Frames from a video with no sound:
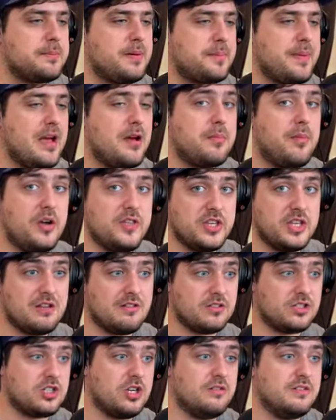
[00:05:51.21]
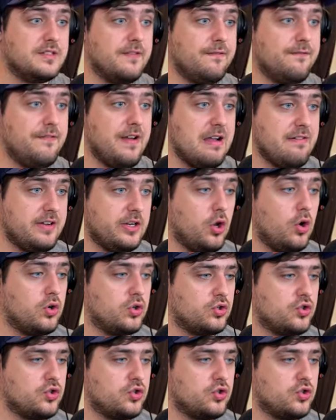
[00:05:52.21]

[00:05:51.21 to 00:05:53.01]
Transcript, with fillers: But bear in mind, the Eurostar is a very long